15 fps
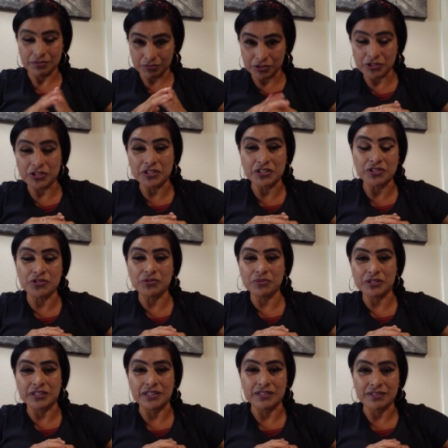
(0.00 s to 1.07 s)
What are you going to do
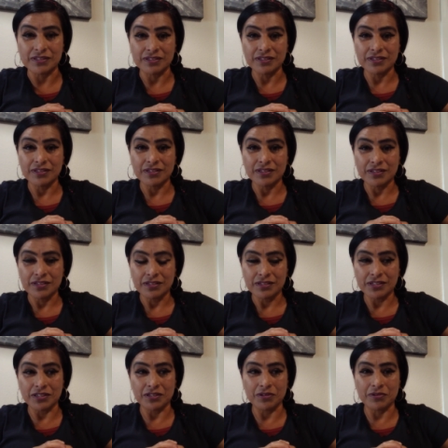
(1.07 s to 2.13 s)
with it?
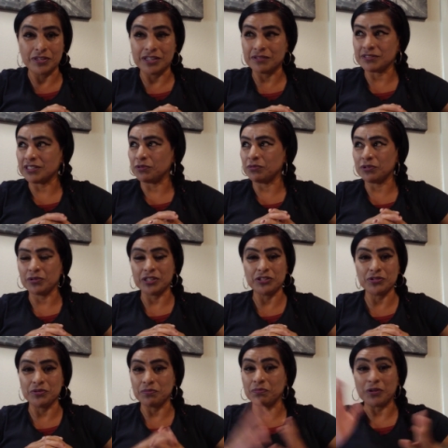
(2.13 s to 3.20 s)
You know, and I was like, what
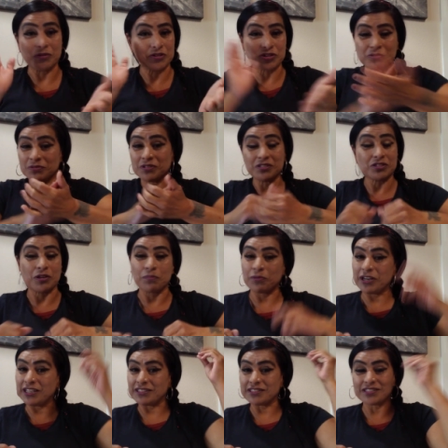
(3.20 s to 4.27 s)
do I do? Start
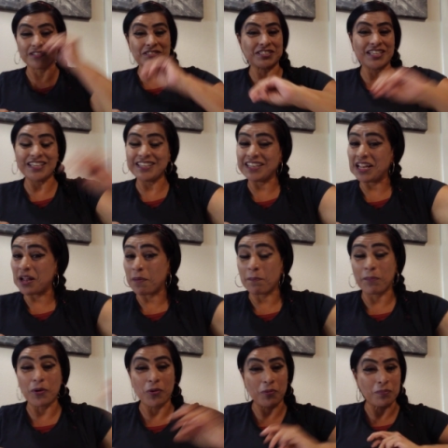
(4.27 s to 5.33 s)
praying, start saying it,
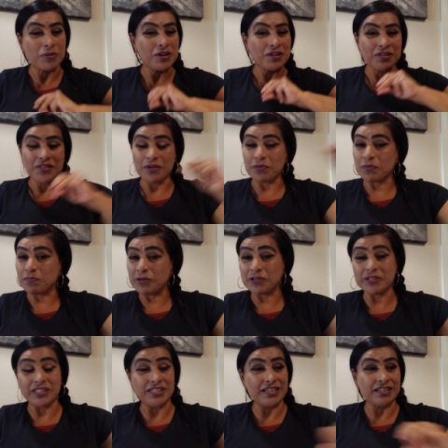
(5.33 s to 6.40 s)
and boom, they were
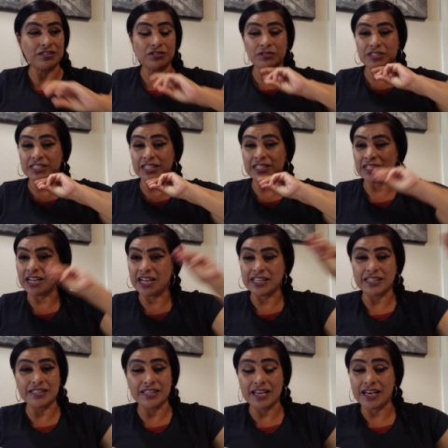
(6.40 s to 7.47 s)
building it. You see in
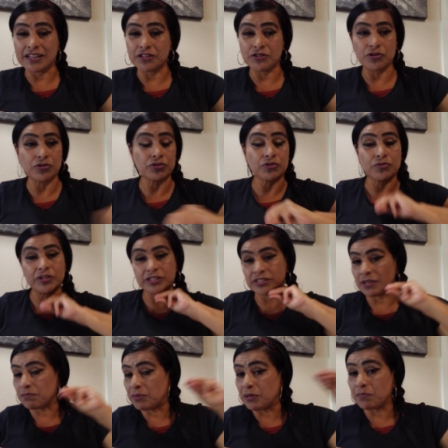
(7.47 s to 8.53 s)
Heidi, they had an earthquake.
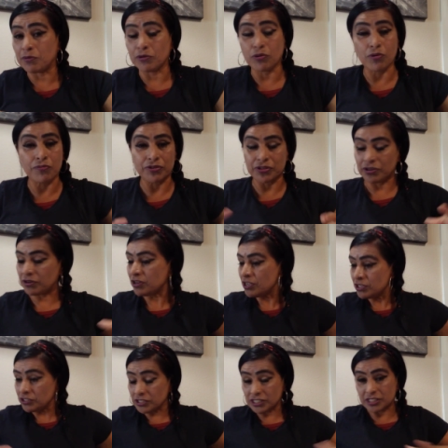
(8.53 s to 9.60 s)
Some people over there,
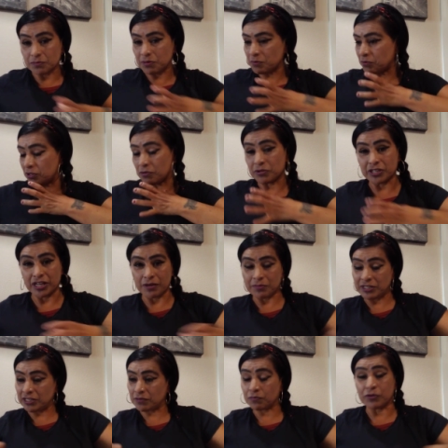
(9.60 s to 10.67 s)
you see people that were
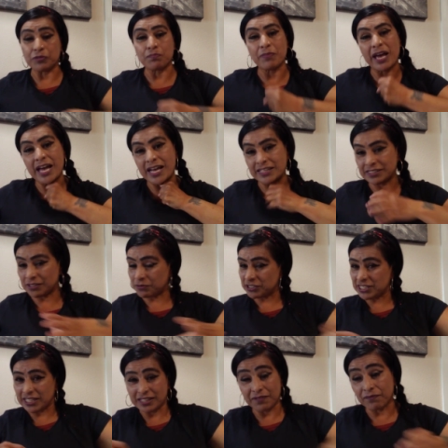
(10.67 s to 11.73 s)
coming up with bags. They were
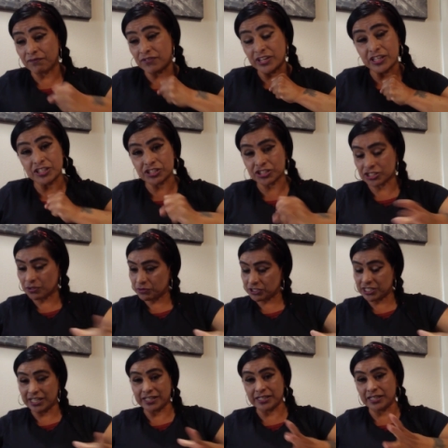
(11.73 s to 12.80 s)
taking fish. They were
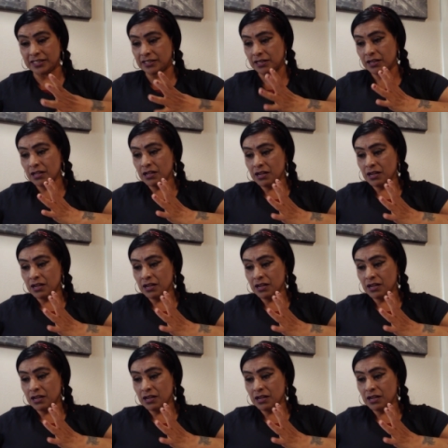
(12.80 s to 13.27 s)
taking